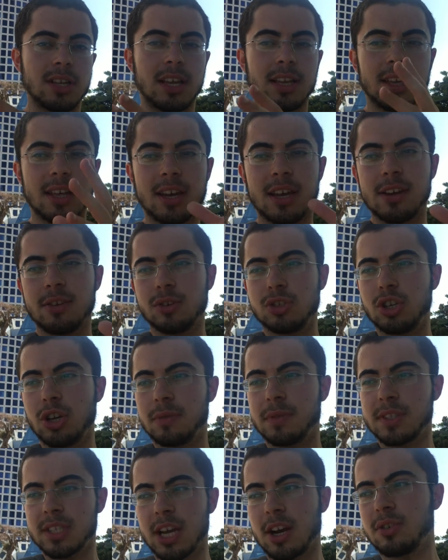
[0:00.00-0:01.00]
Like an energy
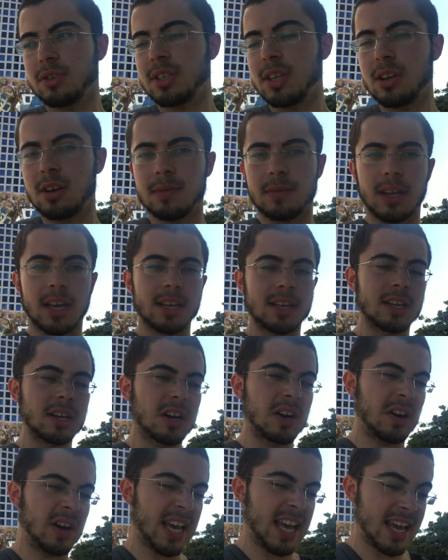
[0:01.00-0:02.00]
of scarcity of like,
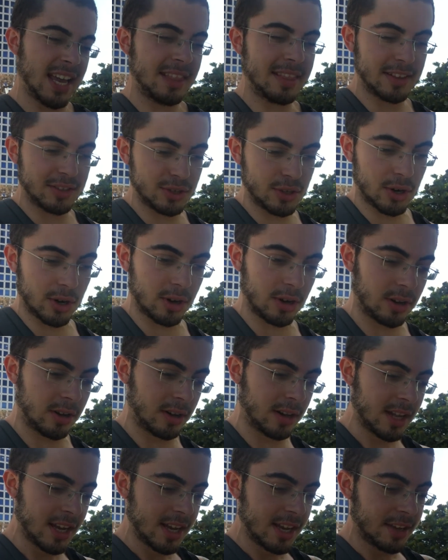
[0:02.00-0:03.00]
oh, I hate this
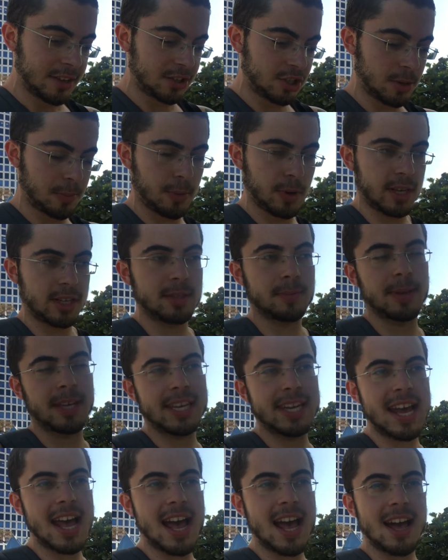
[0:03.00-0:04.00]
girl, she brings me
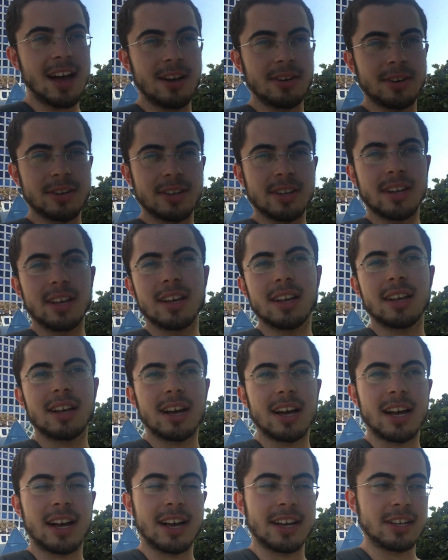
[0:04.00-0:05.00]
down,
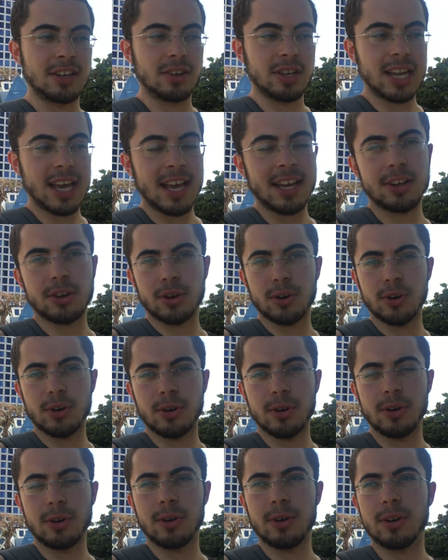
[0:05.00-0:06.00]
I don't like
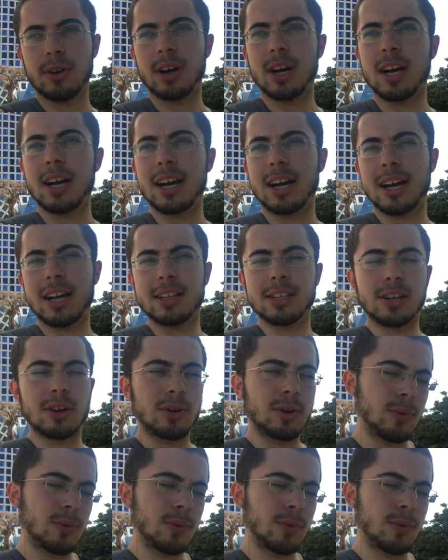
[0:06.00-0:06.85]
her, I'll